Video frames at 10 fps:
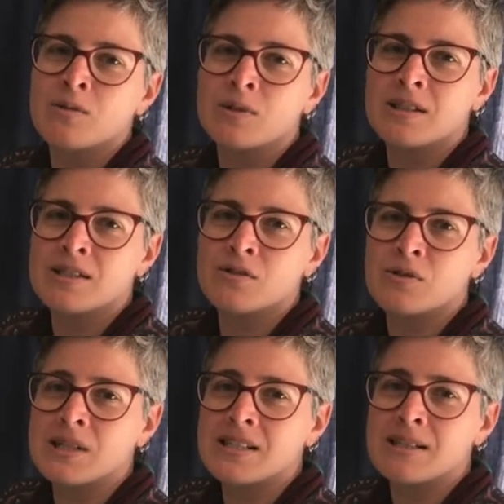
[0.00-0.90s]
with these
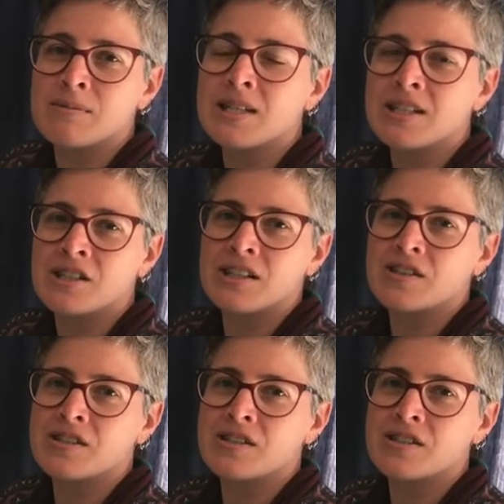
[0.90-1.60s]
drawings I'm teaching you